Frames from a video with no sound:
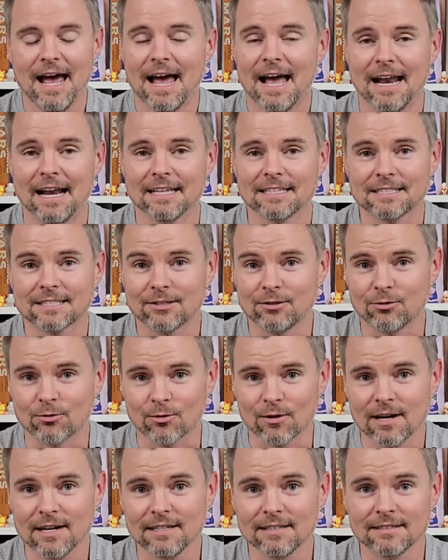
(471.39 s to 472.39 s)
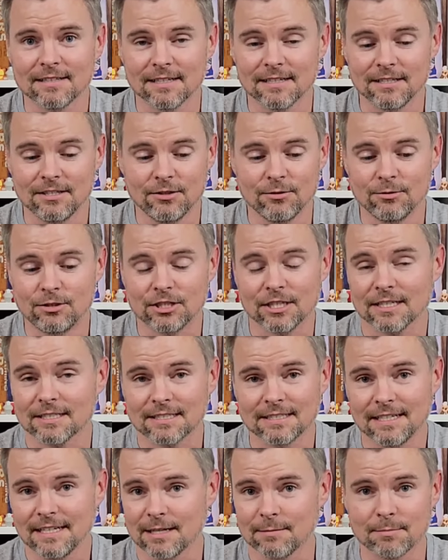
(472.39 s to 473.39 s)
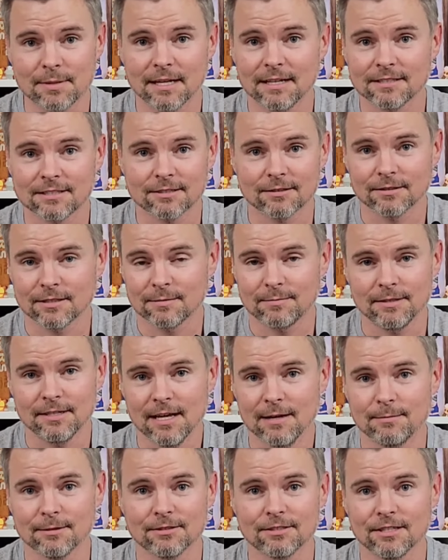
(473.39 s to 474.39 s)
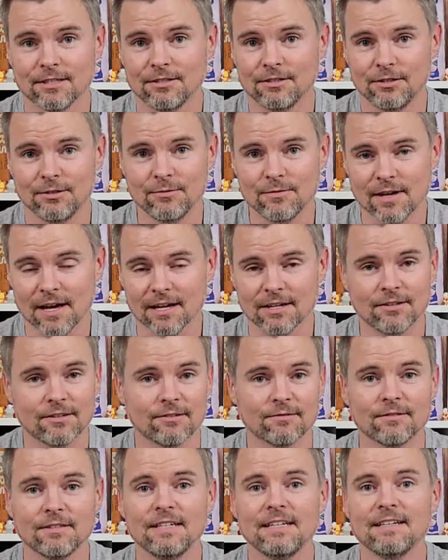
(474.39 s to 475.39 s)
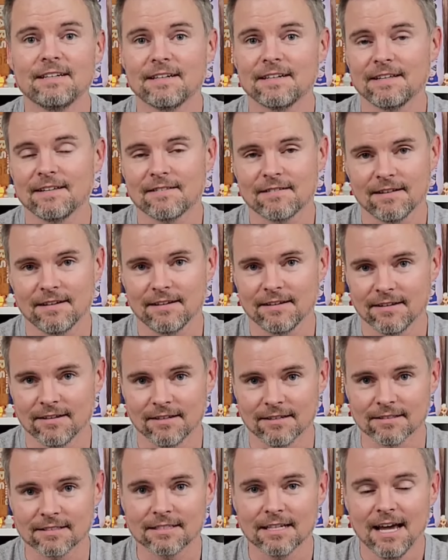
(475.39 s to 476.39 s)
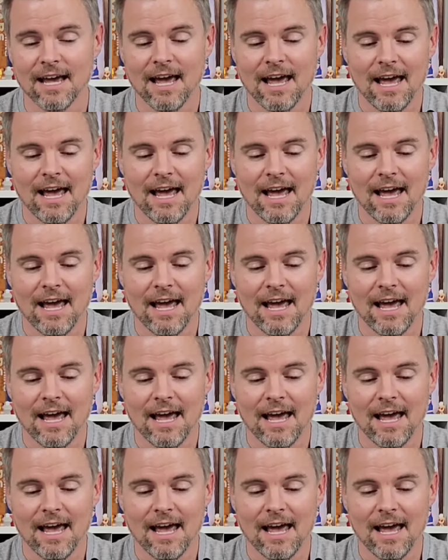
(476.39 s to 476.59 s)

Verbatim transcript: and it's great that you just need a pencil to be able to do that. You don't need anything else.